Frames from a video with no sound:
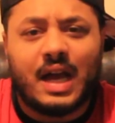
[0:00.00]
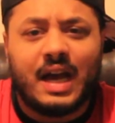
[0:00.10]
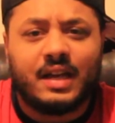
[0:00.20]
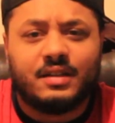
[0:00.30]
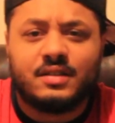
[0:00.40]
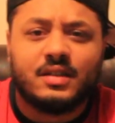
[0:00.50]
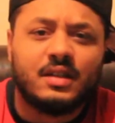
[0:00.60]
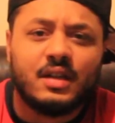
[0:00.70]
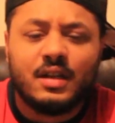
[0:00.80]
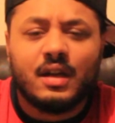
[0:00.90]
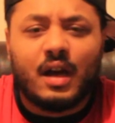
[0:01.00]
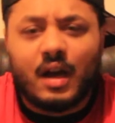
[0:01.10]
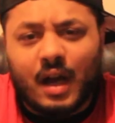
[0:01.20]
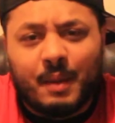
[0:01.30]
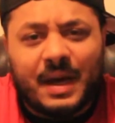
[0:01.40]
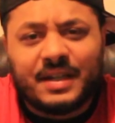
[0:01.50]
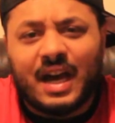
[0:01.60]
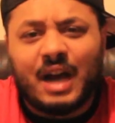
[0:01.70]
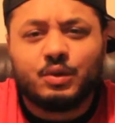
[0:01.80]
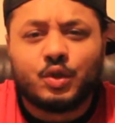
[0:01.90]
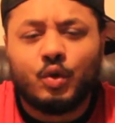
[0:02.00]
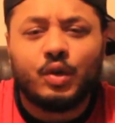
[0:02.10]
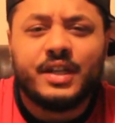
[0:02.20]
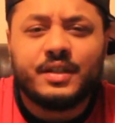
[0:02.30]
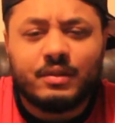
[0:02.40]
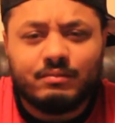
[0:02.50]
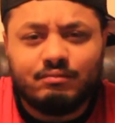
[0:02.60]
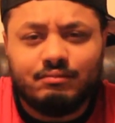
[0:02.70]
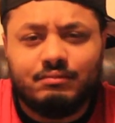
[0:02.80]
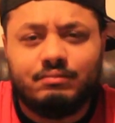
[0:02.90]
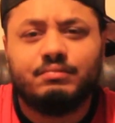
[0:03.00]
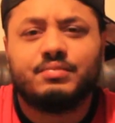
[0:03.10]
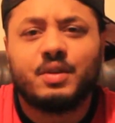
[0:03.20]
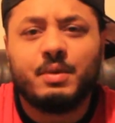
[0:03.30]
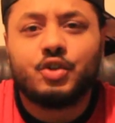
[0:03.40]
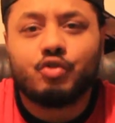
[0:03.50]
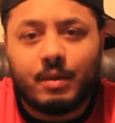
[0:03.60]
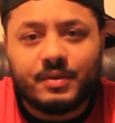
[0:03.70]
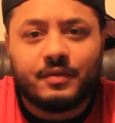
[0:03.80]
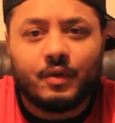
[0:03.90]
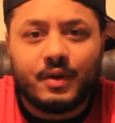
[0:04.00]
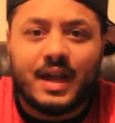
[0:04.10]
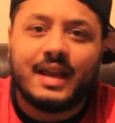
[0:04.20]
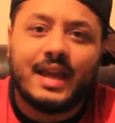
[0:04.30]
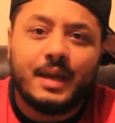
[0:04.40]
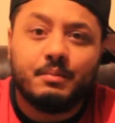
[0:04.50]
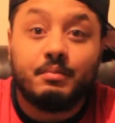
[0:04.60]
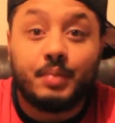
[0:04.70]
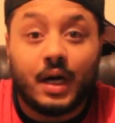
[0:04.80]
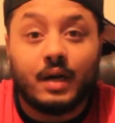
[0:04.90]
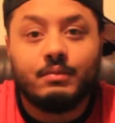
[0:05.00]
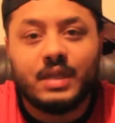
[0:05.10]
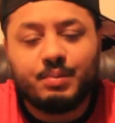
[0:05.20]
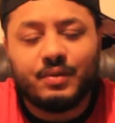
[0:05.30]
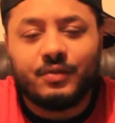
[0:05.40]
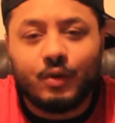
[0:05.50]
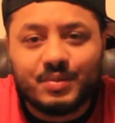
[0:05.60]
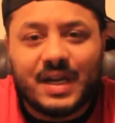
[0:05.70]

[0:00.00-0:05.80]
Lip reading: and a man that I was calling to be dropped for that game, but he performed